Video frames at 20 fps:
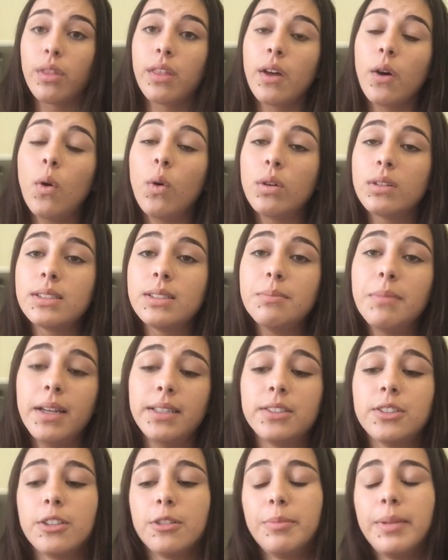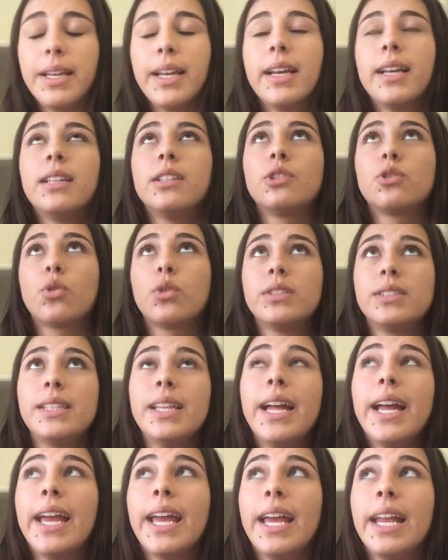the whole semester because towards
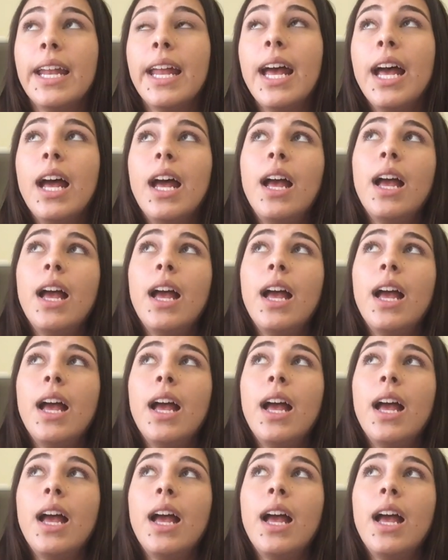the end